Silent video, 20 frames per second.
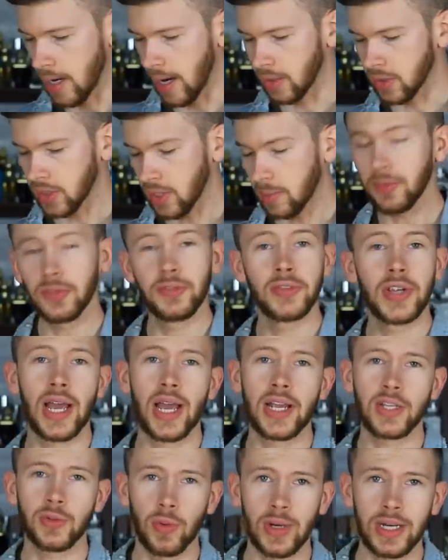Now, some of you
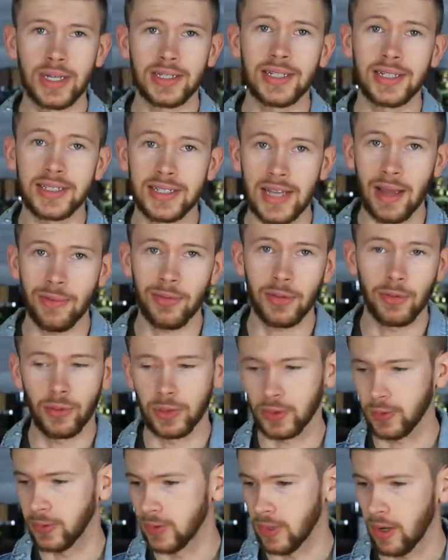guys went into depth,
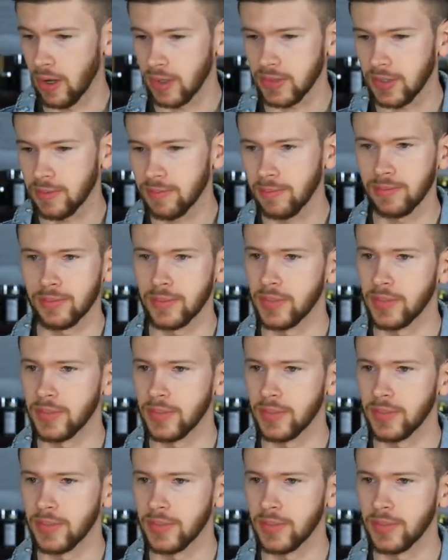which was awesome.